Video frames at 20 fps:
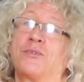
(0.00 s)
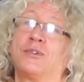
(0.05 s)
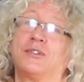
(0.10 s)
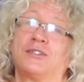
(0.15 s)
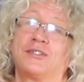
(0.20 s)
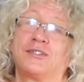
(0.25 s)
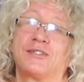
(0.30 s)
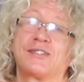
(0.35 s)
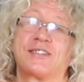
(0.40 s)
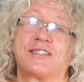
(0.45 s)

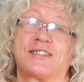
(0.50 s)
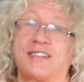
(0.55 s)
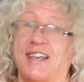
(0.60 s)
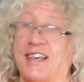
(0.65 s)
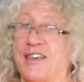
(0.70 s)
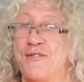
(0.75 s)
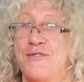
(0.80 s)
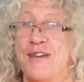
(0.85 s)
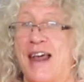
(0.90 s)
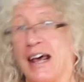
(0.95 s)
will see
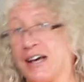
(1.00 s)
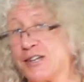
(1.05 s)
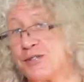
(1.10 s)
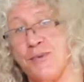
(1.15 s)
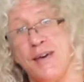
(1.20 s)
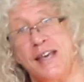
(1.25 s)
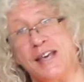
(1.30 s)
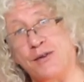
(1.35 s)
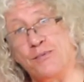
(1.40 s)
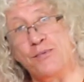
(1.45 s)
you next
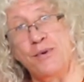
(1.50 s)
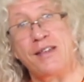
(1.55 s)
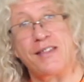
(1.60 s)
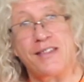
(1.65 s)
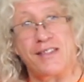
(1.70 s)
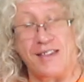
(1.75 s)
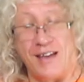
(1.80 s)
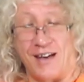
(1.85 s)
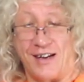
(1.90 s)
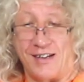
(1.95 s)
week
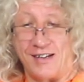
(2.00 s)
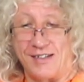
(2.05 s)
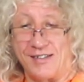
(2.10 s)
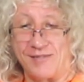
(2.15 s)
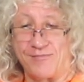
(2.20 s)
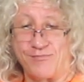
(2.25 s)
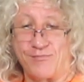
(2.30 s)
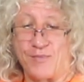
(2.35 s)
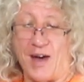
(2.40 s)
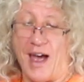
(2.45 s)
with,
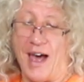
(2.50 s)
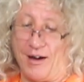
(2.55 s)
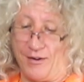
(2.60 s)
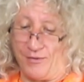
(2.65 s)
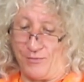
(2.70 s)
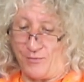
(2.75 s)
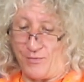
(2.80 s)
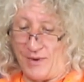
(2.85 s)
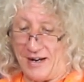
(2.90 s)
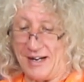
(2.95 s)

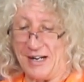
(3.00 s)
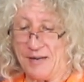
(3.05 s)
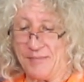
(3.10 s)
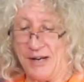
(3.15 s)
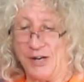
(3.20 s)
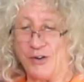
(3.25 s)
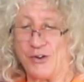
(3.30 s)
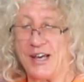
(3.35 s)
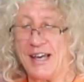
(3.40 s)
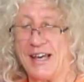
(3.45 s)
well, we're going to
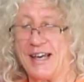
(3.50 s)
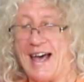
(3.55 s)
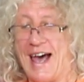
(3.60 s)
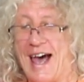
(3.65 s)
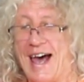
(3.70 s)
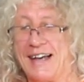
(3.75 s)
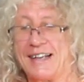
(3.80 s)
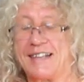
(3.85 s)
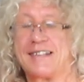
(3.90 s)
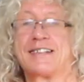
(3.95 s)
be looking
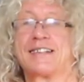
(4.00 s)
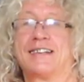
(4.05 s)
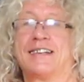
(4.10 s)
at